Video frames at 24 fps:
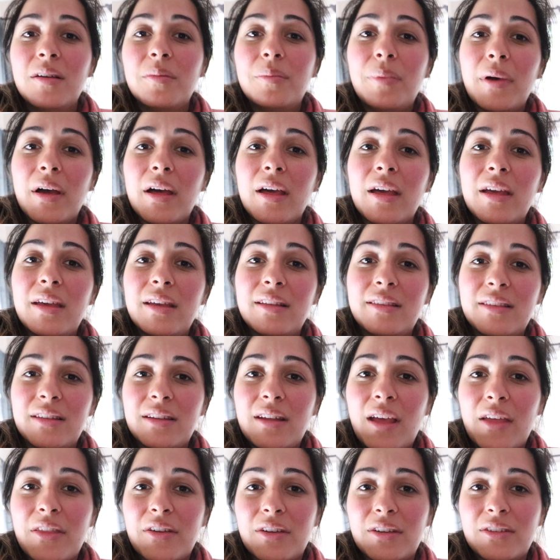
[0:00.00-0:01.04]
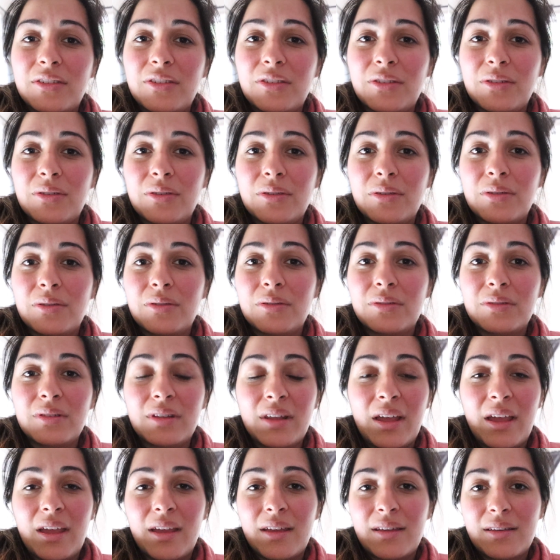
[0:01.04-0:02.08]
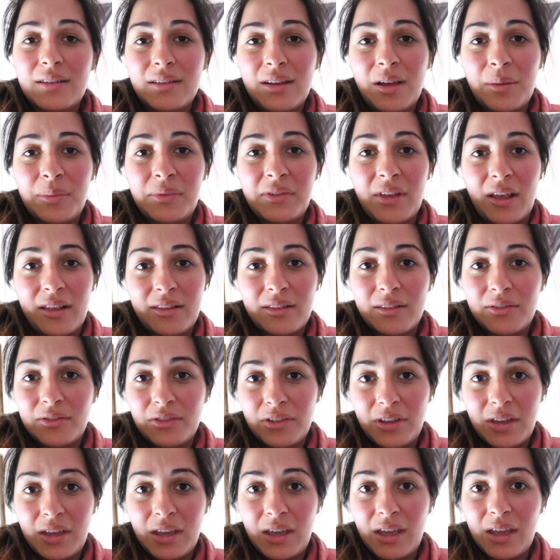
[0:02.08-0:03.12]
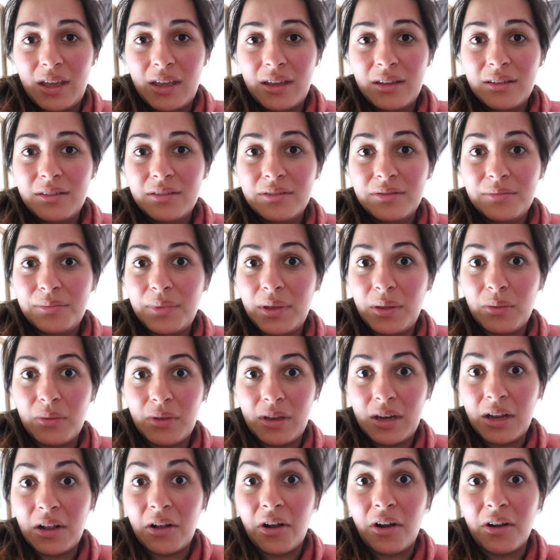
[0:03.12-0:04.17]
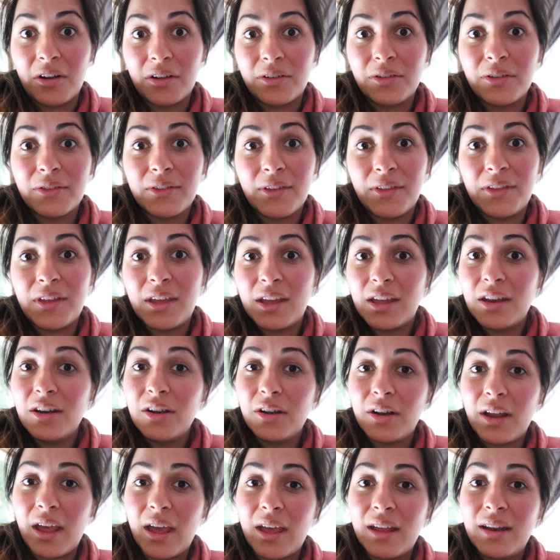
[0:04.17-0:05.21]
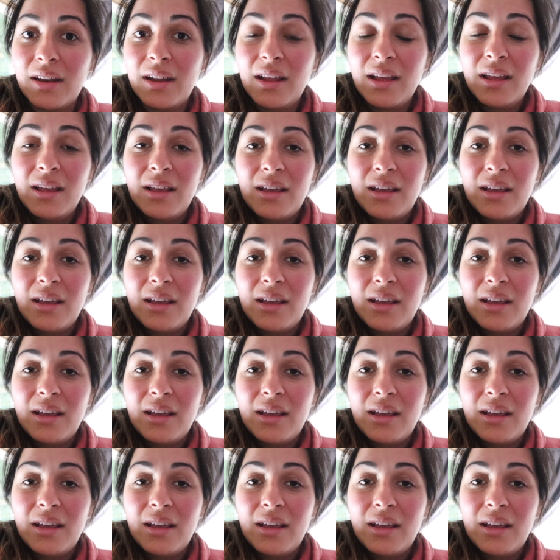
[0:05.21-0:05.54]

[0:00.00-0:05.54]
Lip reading: But it's another to like obsessively be reading articles on the internet